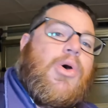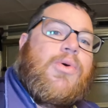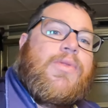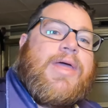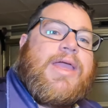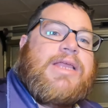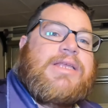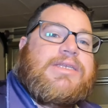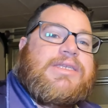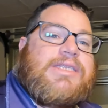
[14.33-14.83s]
all
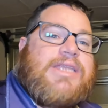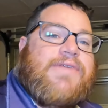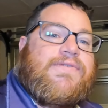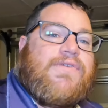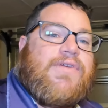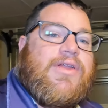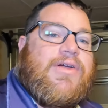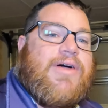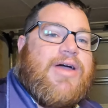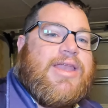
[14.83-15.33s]
these
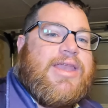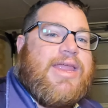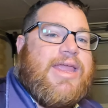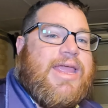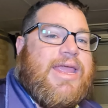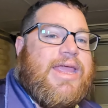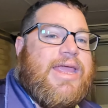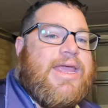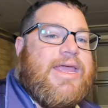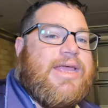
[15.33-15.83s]
different
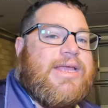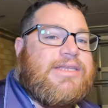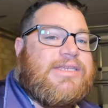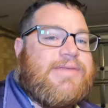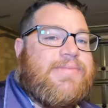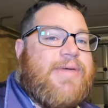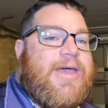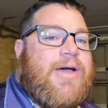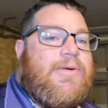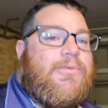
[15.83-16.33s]

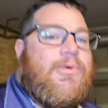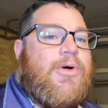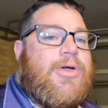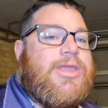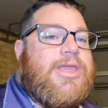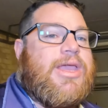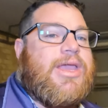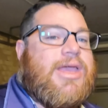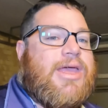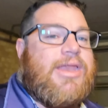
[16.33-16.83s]
ideas about
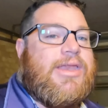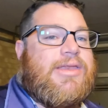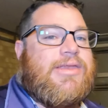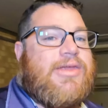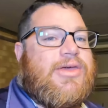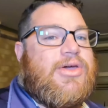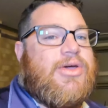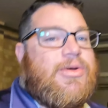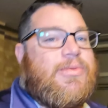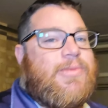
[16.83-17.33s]
what you can
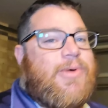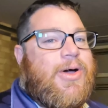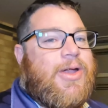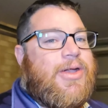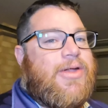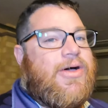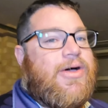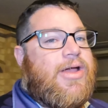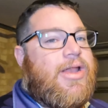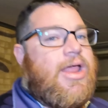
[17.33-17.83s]
do and
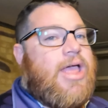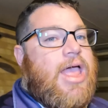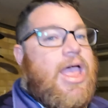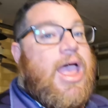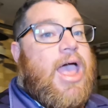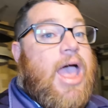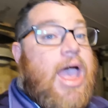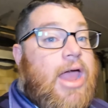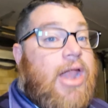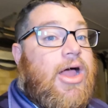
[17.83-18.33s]
whatnot,
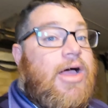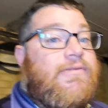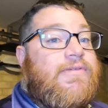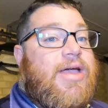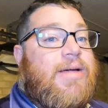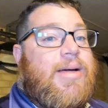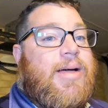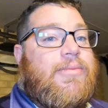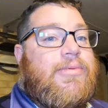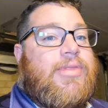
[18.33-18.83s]
and I've
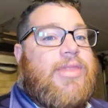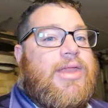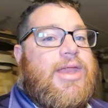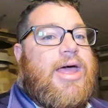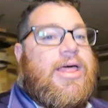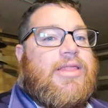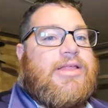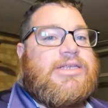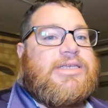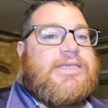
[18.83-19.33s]
come up with
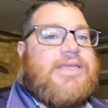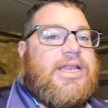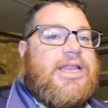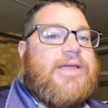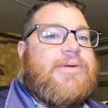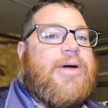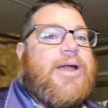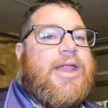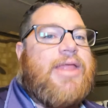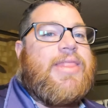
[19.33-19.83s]
another
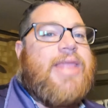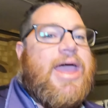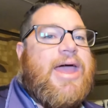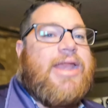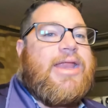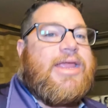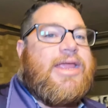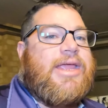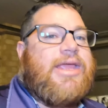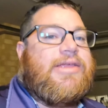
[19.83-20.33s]
silly one, and
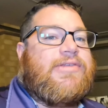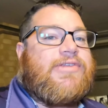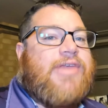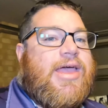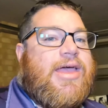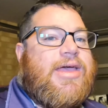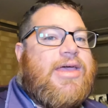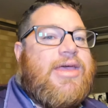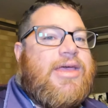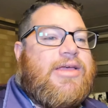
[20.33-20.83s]
that is
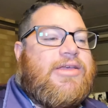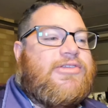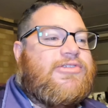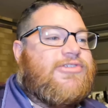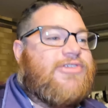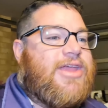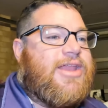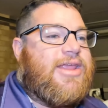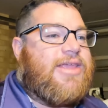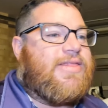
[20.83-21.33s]

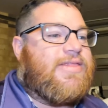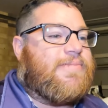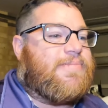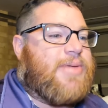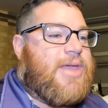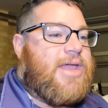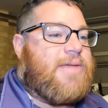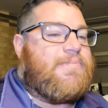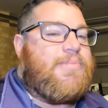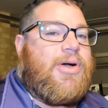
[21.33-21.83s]
setting the
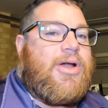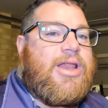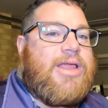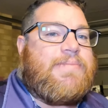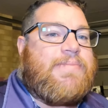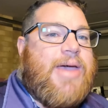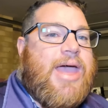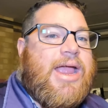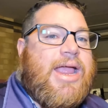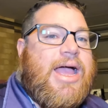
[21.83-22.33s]
pink
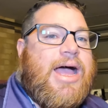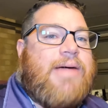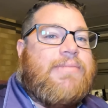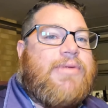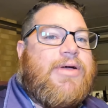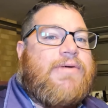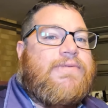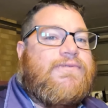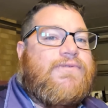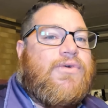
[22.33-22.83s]
poly back
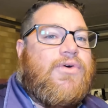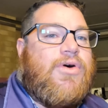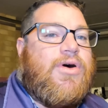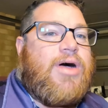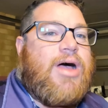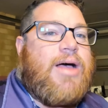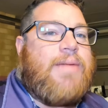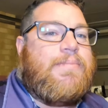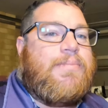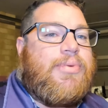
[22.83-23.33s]
up
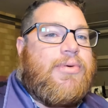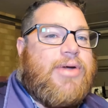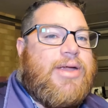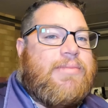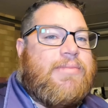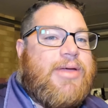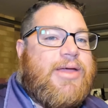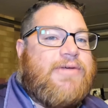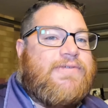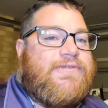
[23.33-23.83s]
for
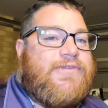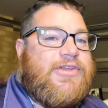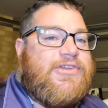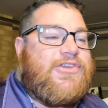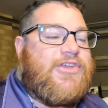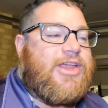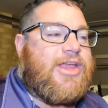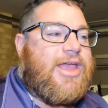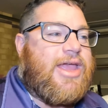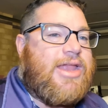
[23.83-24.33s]
brim
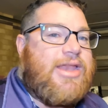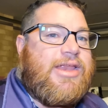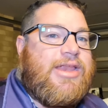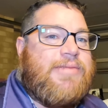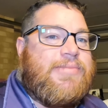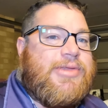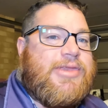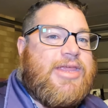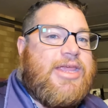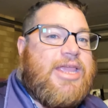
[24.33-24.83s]
fishing, and
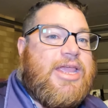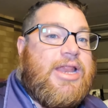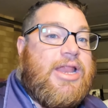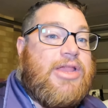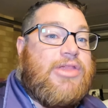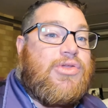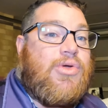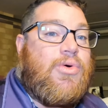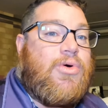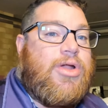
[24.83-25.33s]
in
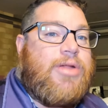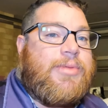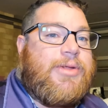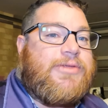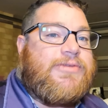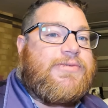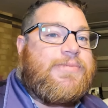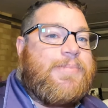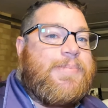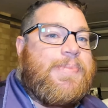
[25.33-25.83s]
particular
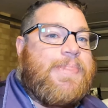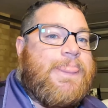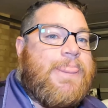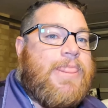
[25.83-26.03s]
tournaments.